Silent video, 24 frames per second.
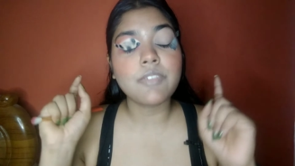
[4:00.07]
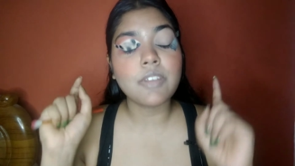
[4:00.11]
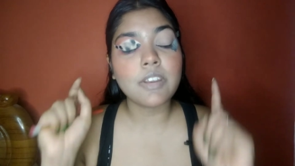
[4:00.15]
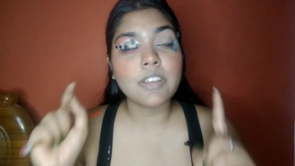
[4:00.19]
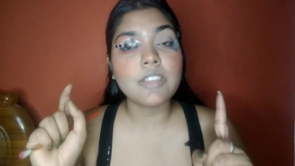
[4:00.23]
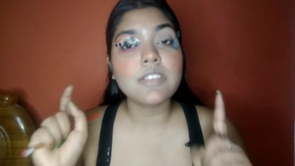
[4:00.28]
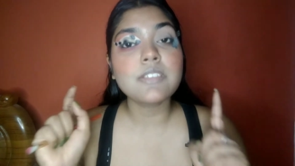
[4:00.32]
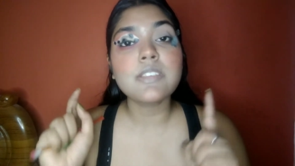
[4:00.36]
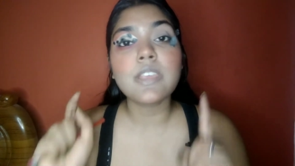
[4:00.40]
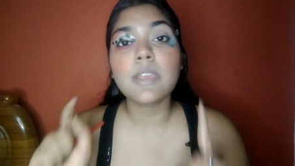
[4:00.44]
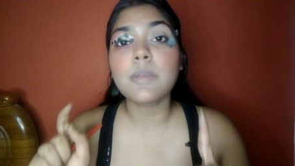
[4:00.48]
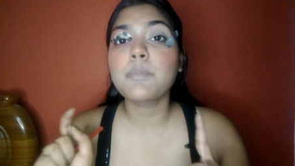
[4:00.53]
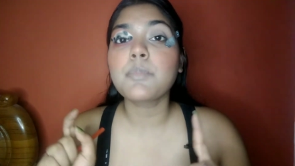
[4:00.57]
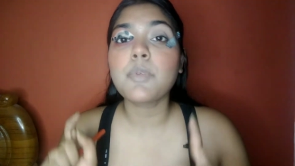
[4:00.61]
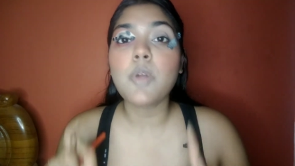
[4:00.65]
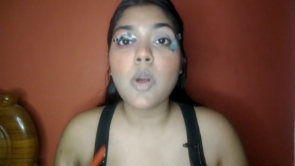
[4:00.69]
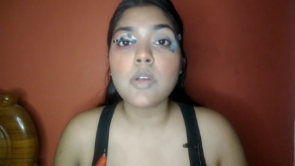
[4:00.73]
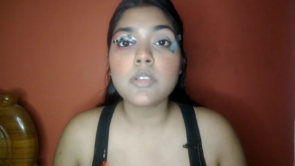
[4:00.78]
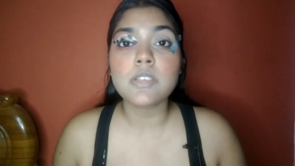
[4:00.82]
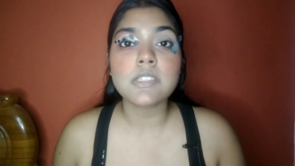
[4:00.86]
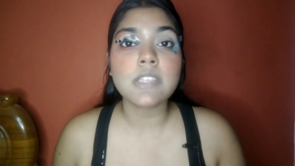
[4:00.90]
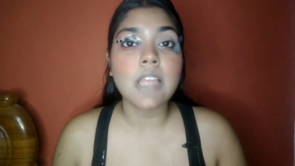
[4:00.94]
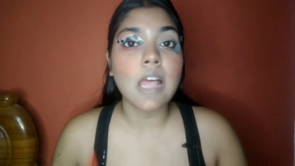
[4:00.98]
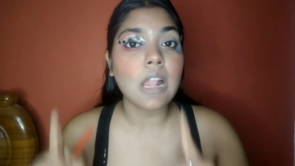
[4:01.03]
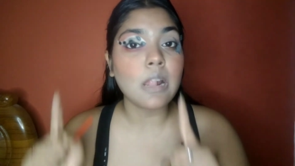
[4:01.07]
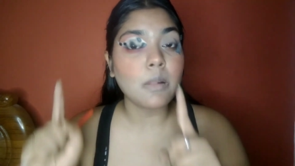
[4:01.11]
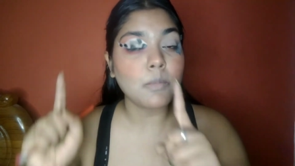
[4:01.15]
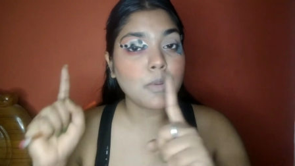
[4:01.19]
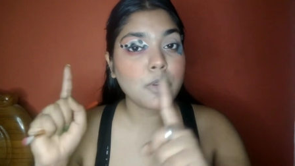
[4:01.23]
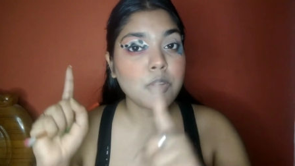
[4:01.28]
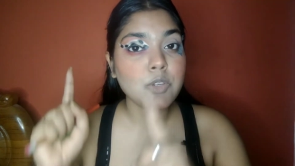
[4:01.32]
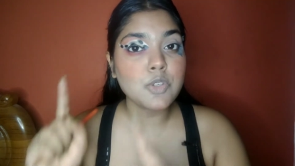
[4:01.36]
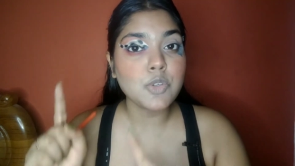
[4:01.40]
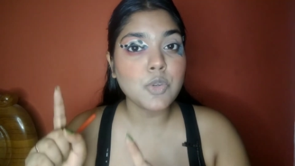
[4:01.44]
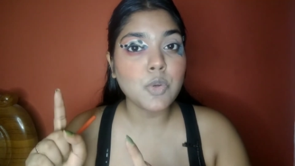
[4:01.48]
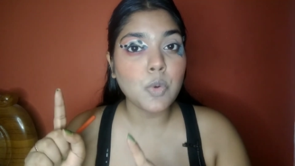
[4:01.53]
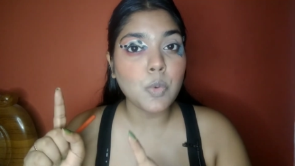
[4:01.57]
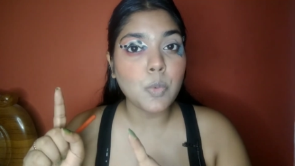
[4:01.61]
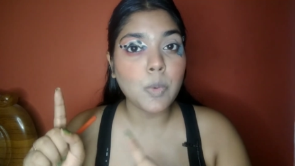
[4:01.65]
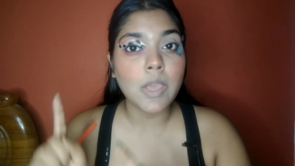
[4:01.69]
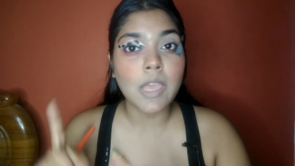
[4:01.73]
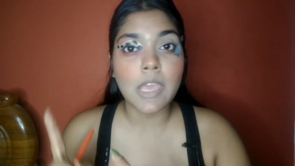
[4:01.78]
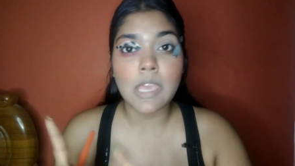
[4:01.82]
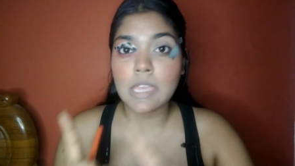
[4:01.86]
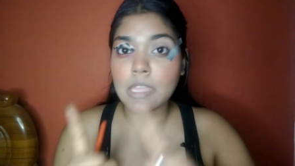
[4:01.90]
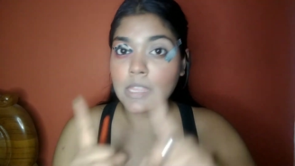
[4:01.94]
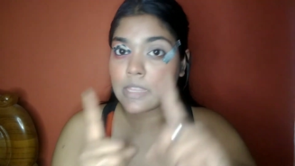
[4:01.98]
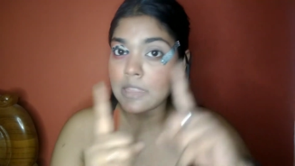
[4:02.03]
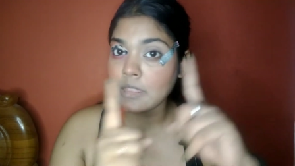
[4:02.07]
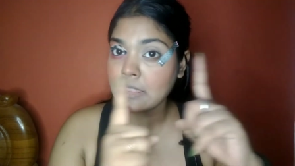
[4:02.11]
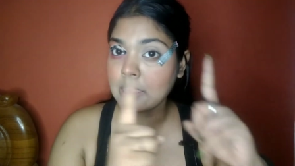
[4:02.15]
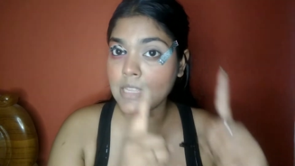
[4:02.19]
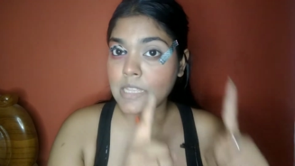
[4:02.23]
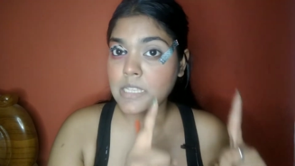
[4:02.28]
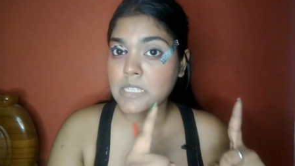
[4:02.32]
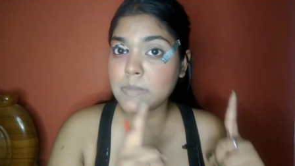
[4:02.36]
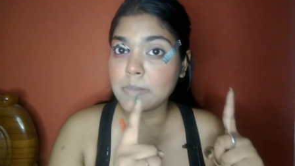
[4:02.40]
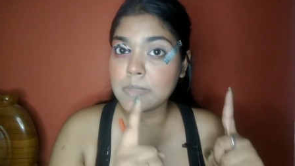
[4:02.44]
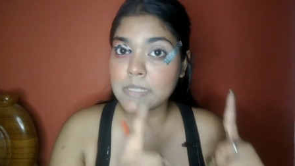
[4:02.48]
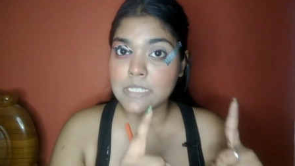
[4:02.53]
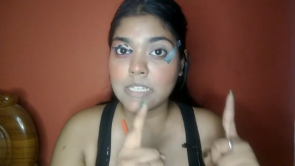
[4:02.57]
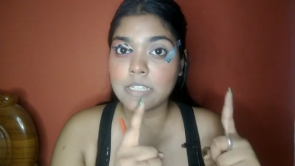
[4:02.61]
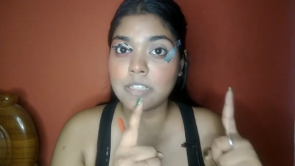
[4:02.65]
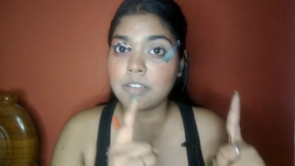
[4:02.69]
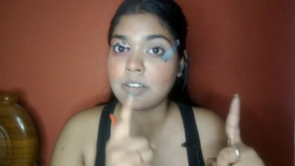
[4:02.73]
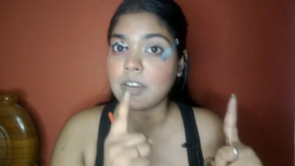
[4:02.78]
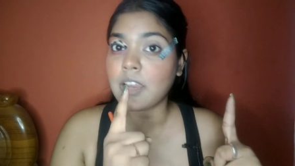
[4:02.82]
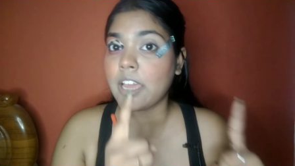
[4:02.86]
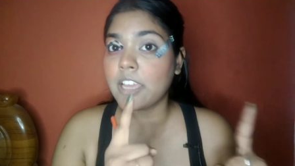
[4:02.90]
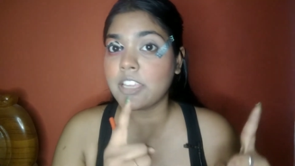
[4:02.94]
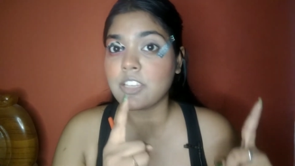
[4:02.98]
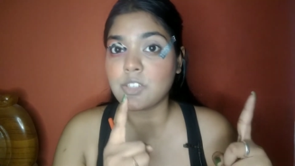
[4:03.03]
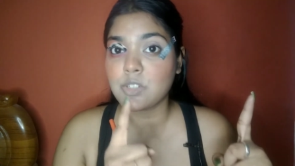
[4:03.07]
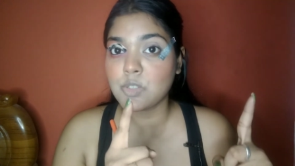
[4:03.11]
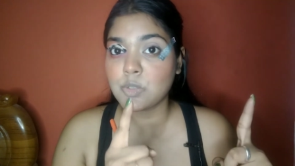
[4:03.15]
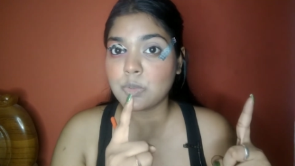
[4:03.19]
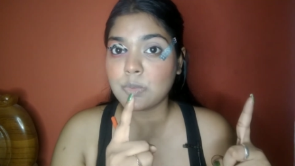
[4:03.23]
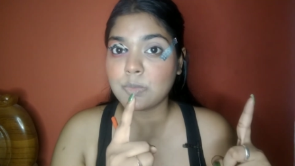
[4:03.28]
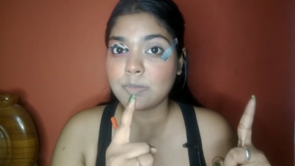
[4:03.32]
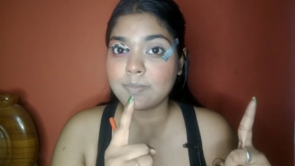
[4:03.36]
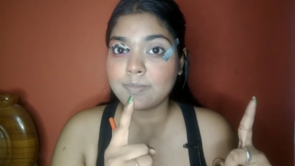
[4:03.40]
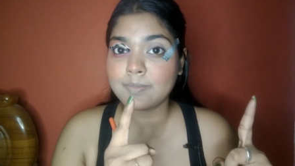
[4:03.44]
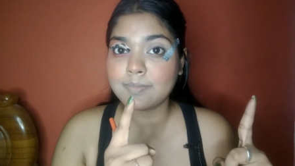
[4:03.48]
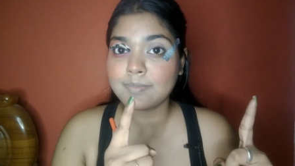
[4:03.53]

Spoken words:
very same process, I'll be doing this particular eye too.